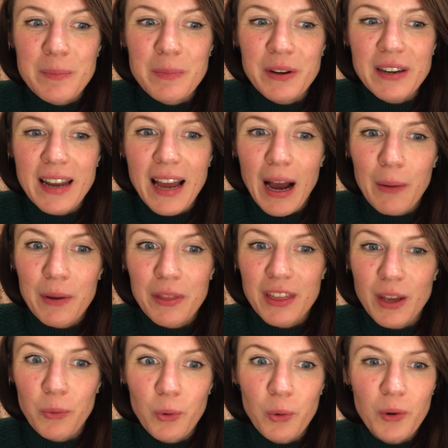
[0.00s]
But now I
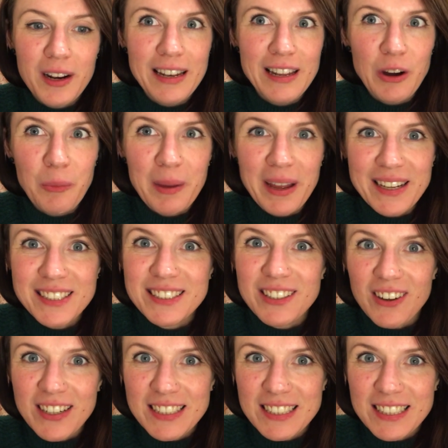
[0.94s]
think we're all a little bit
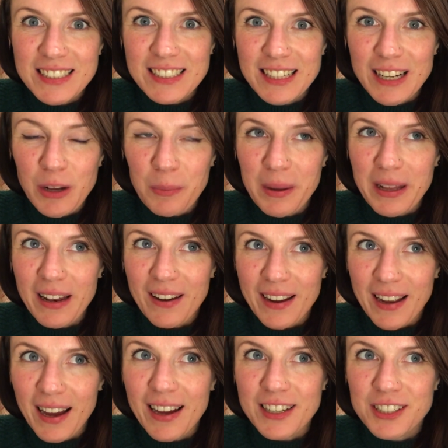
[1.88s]
excited and a little bit
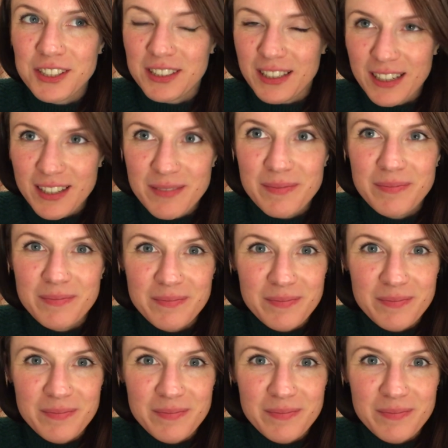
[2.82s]
like actually